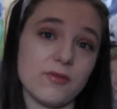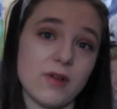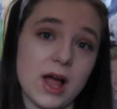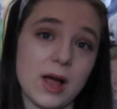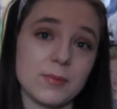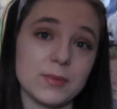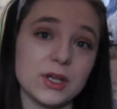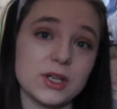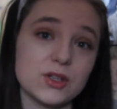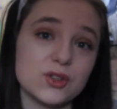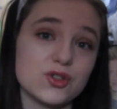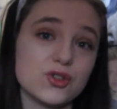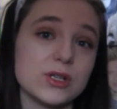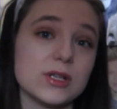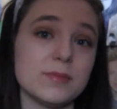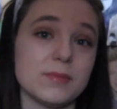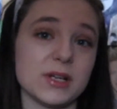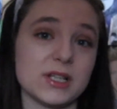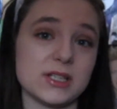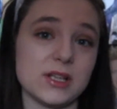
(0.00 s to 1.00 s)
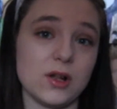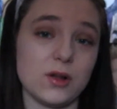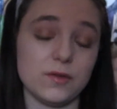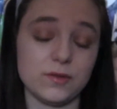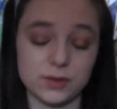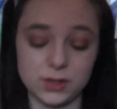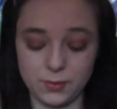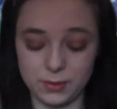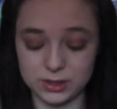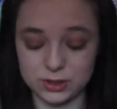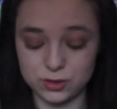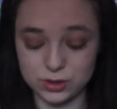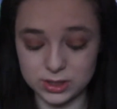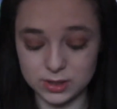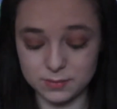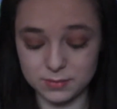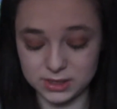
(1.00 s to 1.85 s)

right, I'm going to treat myself, so I treated